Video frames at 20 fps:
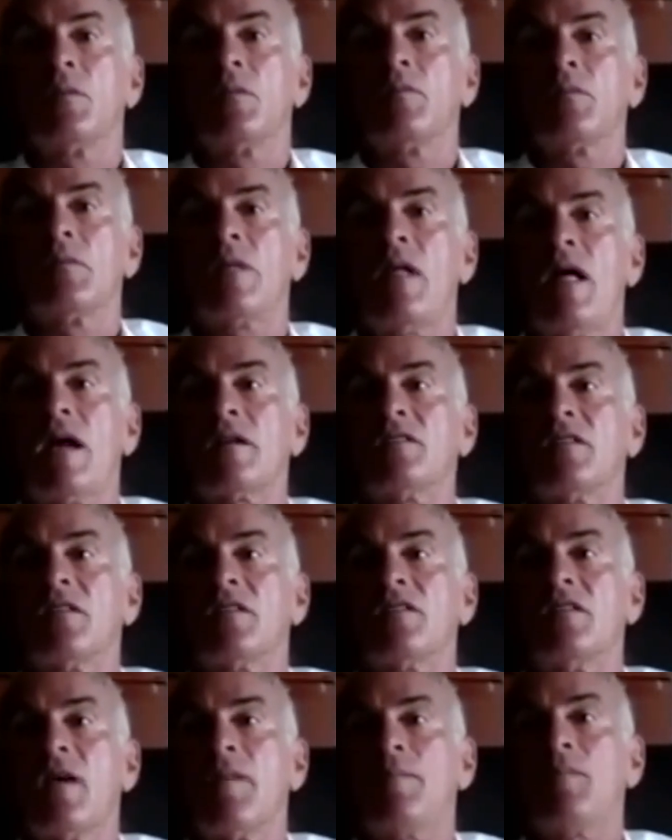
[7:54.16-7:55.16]
blacks
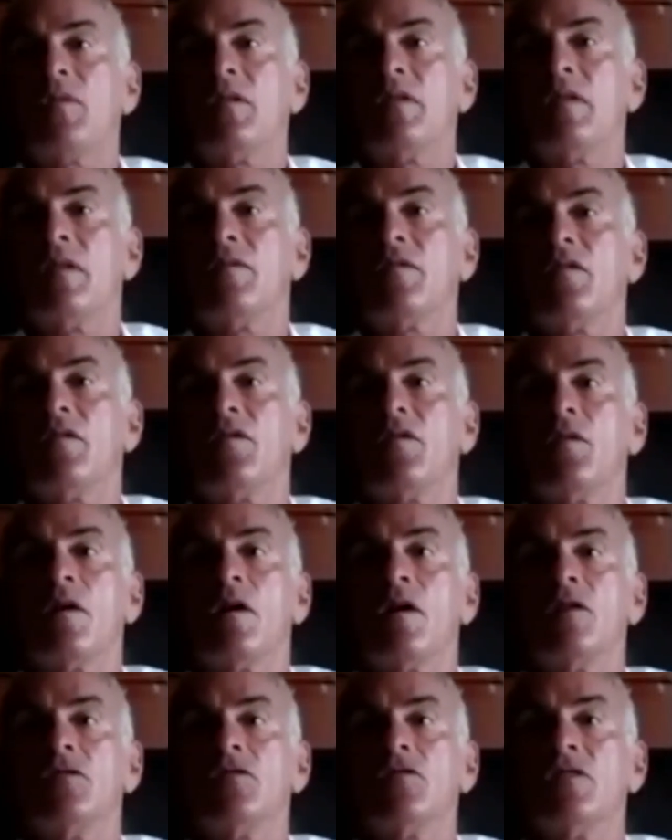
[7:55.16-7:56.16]
accepted it for
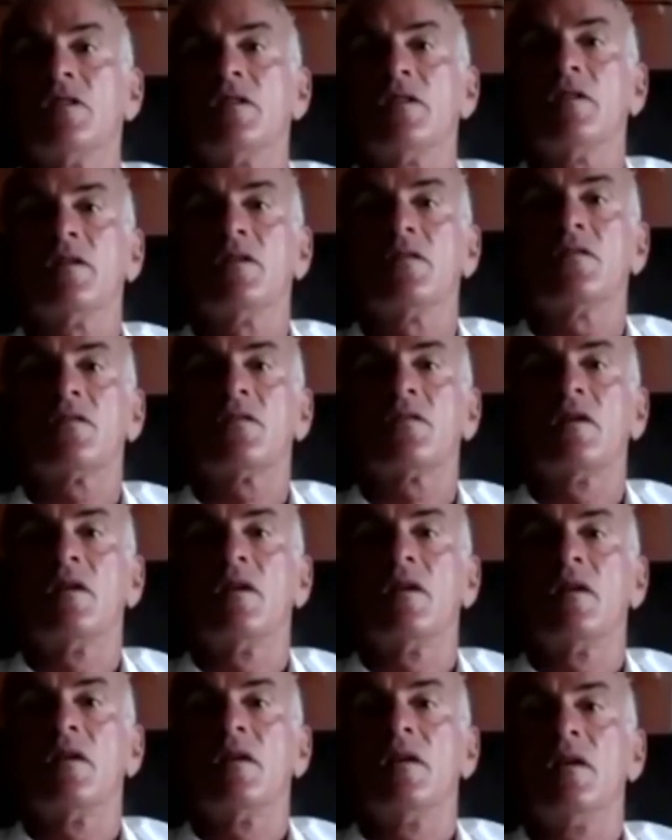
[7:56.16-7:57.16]
400 years.
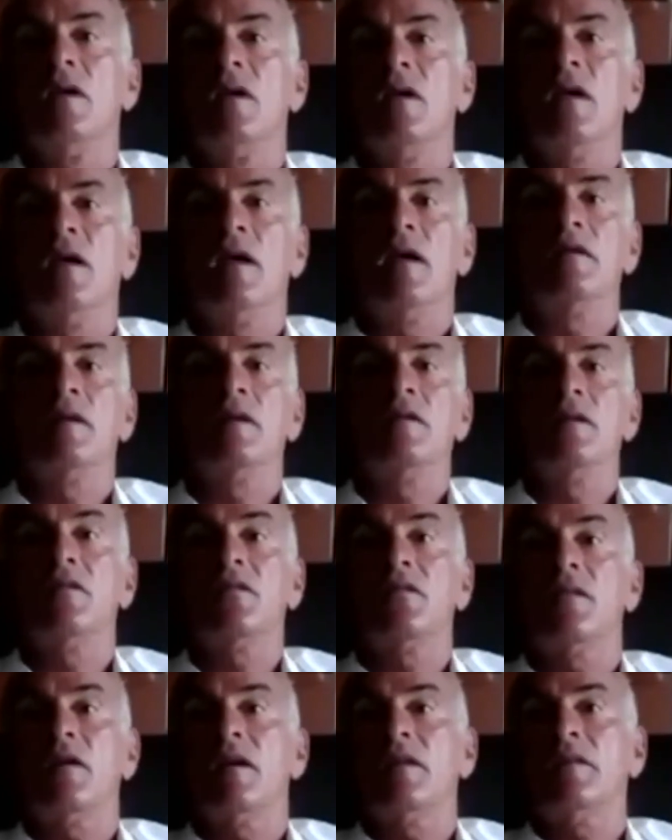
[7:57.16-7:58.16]
And then he
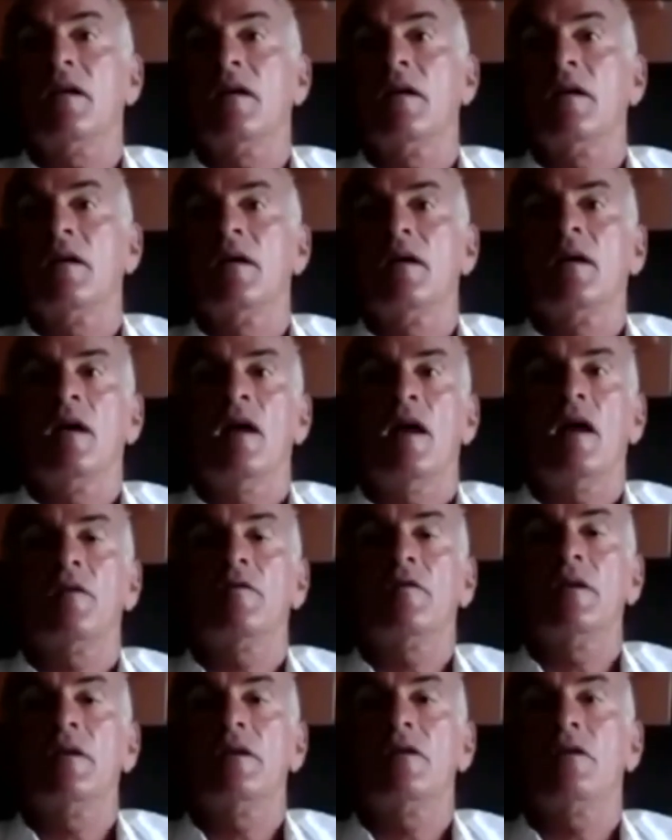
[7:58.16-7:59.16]
said,
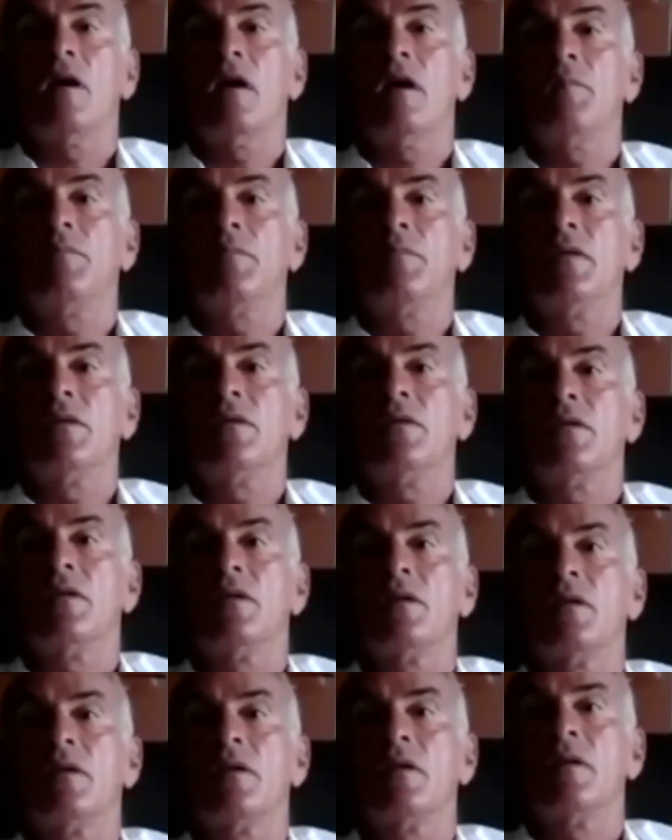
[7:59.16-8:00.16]
Harriet Tubman,
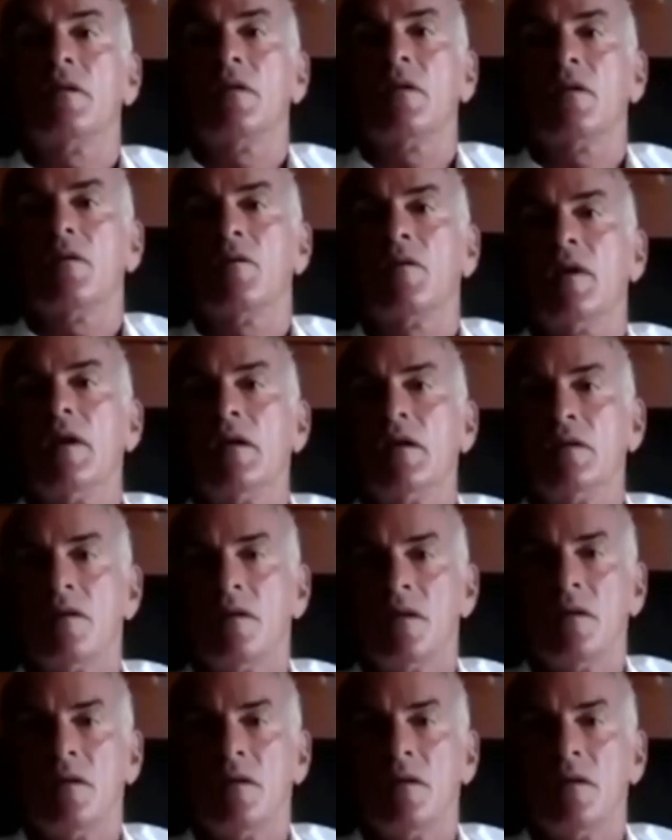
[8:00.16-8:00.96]
the great